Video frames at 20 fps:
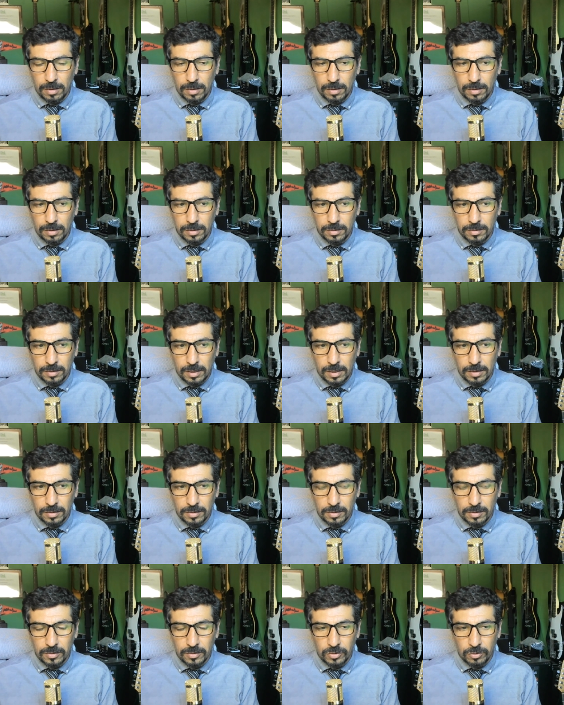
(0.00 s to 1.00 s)
in this
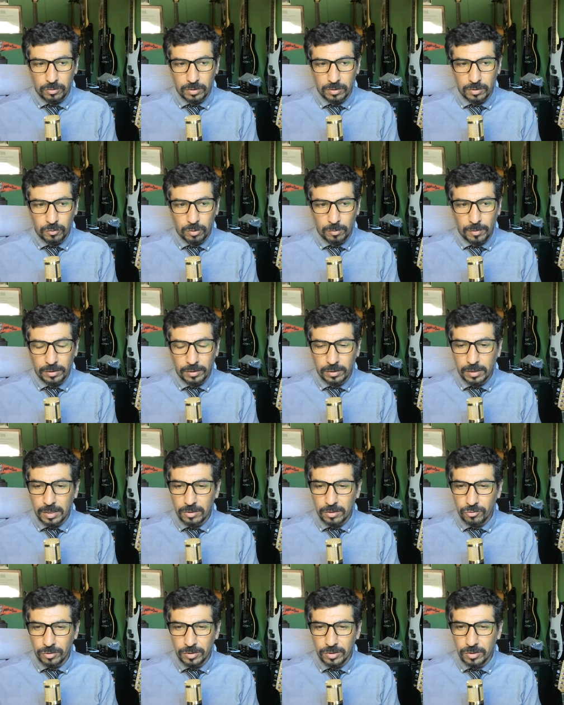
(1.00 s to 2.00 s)
case, students from other
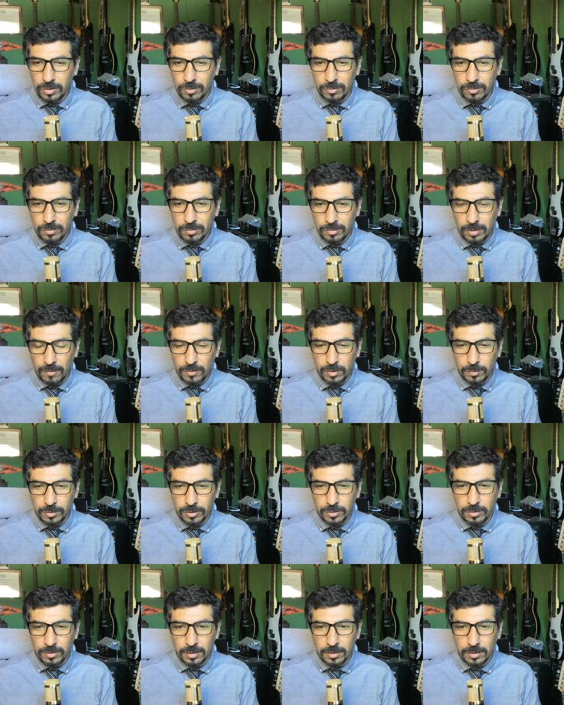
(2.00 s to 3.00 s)
countries, you have the
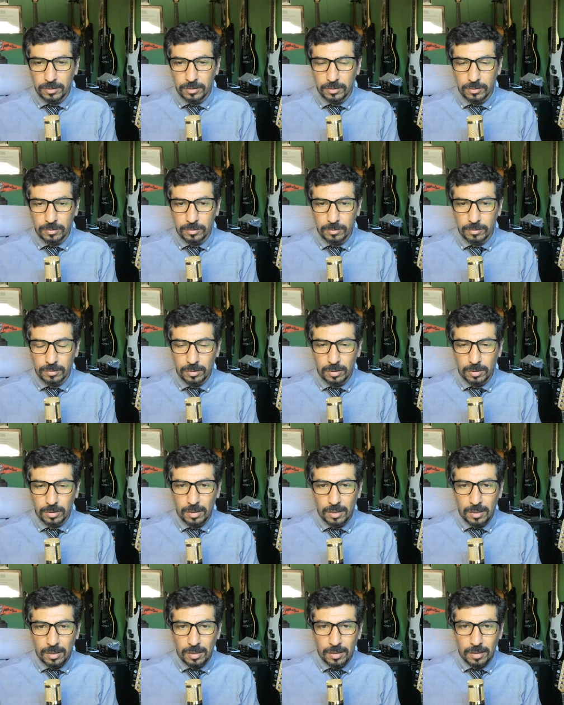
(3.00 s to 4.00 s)
opportunity to
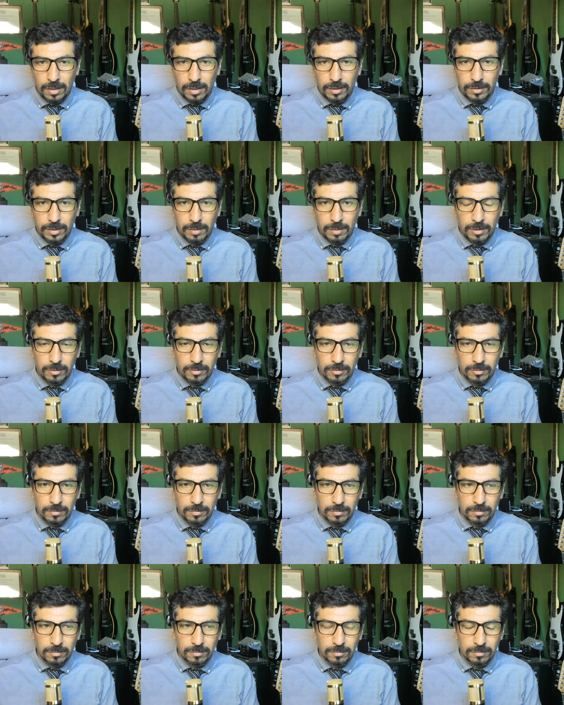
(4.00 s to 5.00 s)
learn about
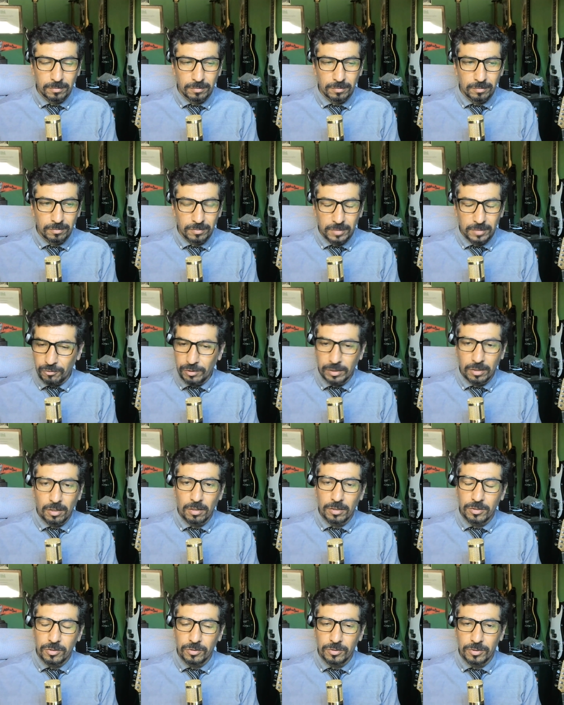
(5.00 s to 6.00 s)
different
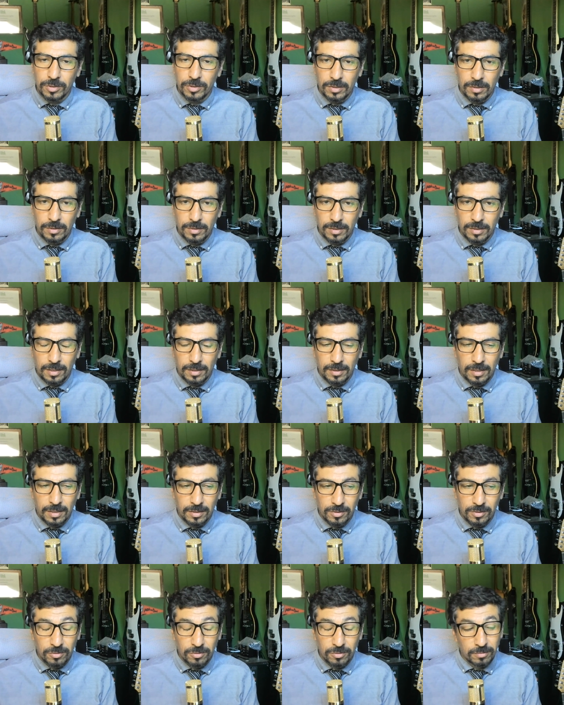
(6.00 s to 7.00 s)
cultures and things like
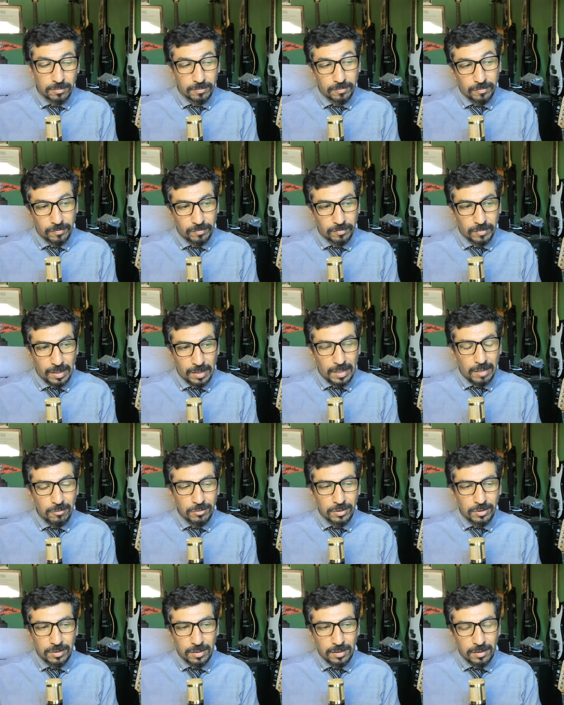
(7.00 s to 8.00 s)
that. So I
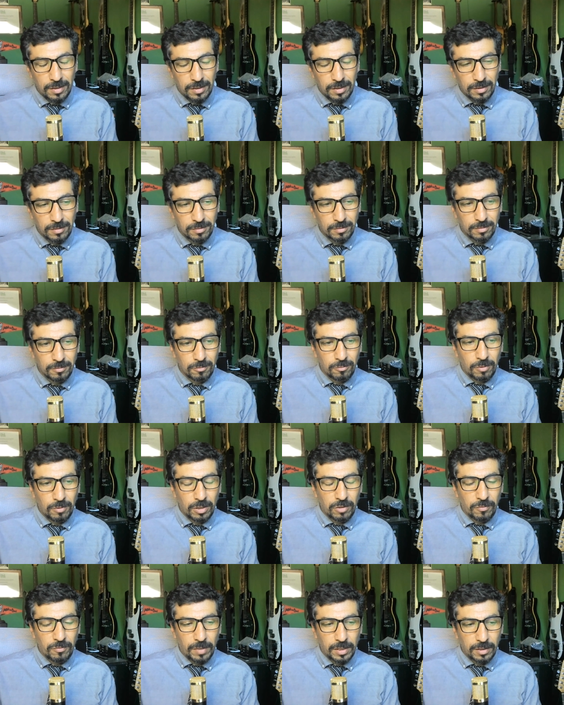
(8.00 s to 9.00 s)
would say that is one
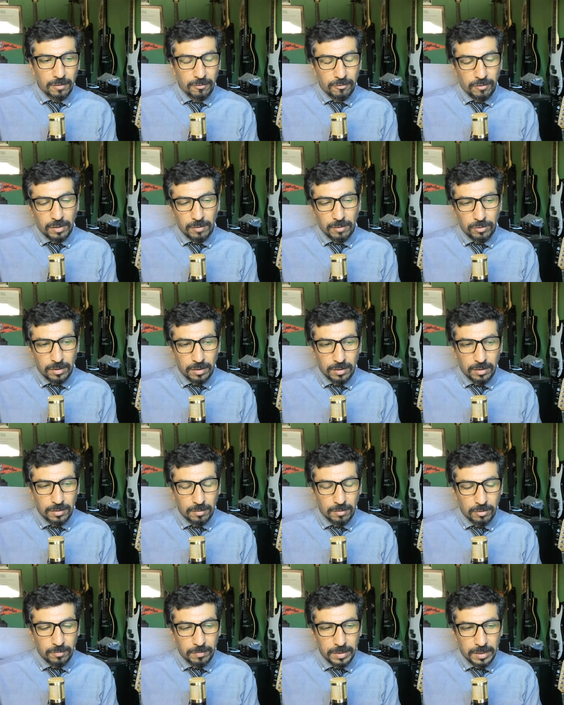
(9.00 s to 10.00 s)
of my favorite things
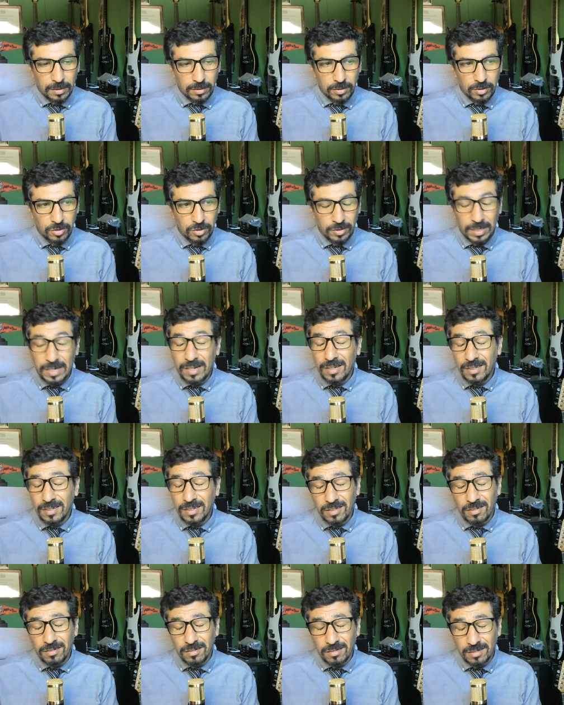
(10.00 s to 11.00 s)
about being a teacher. And
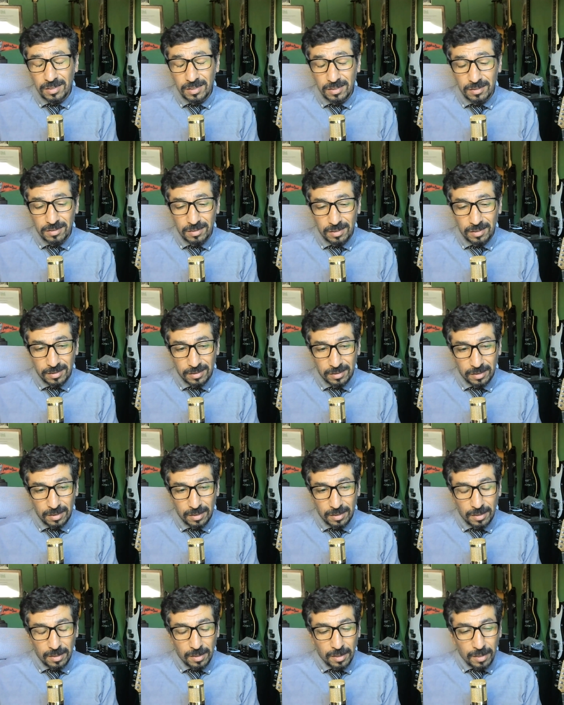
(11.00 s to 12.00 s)
the other thing is, like,
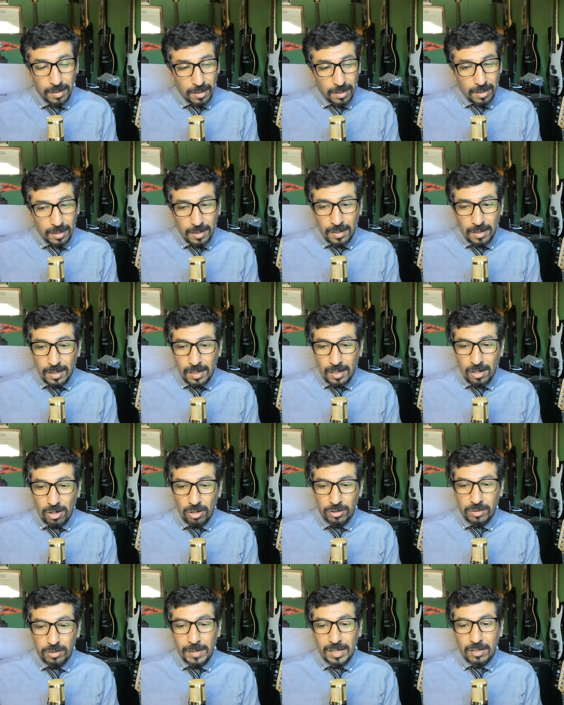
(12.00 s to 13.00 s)

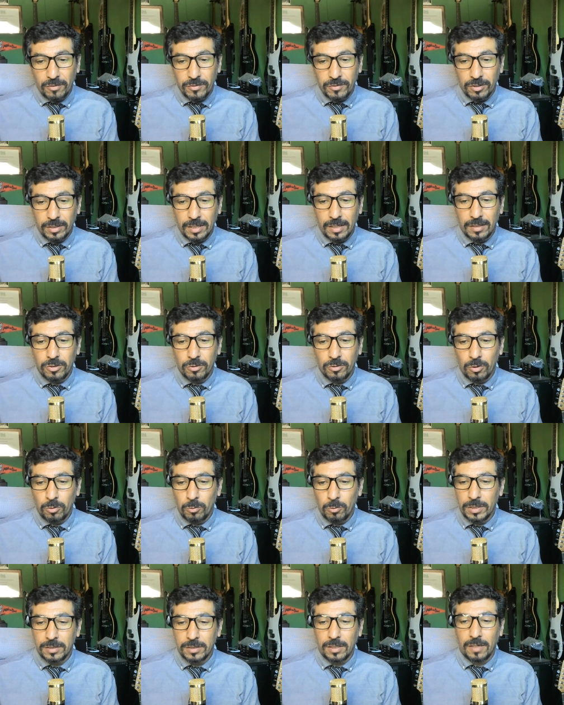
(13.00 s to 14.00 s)
on the back of your head, you
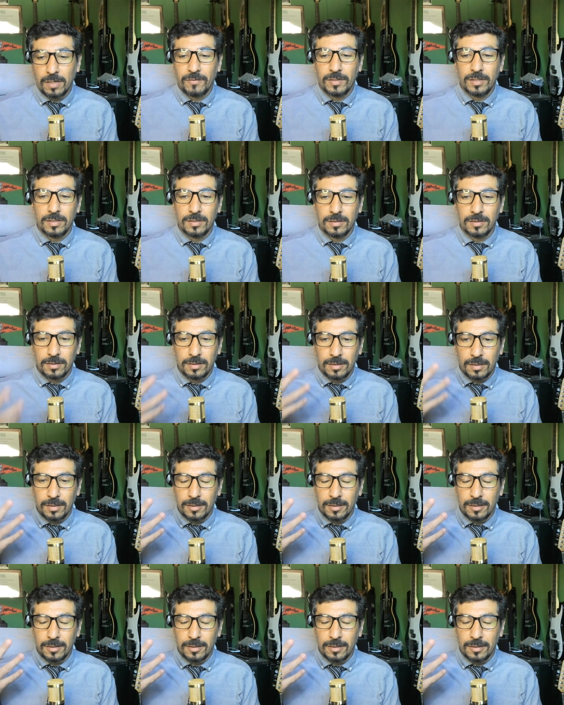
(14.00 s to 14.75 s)
always have this